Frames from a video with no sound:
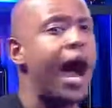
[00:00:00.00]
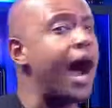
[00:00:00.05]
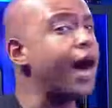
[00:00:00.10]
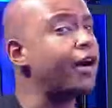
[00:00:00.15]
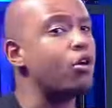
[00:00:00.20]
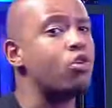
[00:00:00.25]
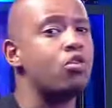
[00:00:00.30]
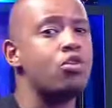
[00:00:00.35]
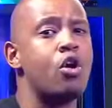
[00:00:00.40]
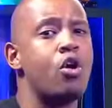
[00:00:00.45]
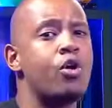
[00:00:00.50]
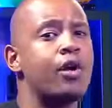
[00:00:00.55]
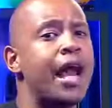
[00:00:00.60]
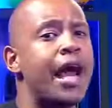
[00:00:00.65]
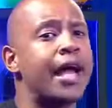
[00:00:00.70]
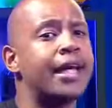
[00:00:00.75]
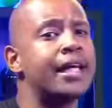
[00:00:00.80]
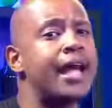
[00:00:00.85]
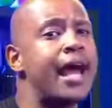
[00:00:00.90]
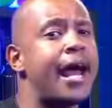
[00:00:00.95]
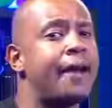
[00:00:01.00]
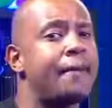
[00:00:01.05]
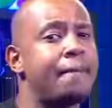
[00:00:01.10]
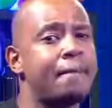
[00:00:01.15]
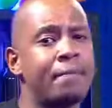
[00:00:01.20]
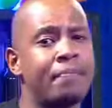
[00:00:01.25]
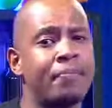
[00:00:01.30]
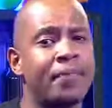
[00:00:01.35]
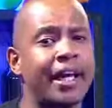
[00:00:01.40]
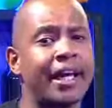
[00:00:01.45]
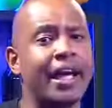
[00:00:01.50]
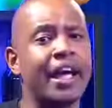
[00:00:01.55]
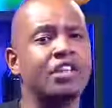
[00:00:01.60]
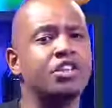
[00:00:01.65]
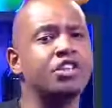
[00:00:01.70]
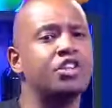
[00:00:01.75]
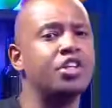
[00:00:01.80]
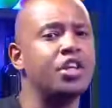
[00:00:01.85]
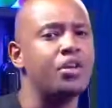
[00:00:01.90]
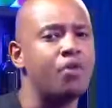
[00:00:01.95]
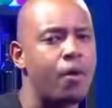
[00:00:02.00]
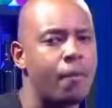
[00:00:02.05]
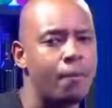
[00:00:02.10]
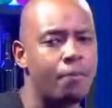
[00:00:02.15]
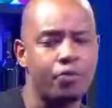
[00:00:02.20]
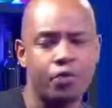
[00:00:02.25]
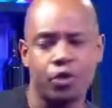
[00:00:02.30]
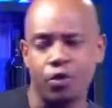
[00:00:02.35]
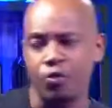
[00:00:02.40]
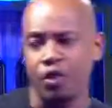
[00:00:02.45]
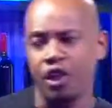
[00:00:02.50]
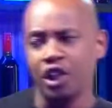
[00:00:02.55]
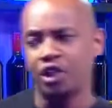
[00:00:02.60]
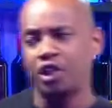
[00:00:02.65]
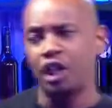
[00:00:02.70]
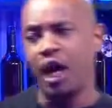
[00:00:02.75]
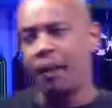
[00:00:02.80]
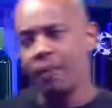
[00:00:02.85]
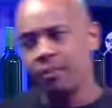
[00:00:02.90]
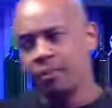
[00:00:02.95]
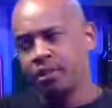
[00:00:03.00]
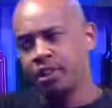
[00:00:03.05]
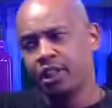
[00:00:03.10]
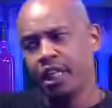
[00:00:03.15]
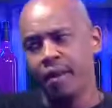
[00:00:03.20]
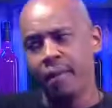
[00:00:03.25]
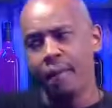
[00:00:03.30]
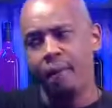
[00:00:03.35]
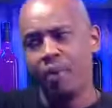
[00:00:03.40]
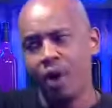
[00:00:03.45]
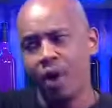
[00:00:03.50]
I don't roll like that, they get zero. So first up, Team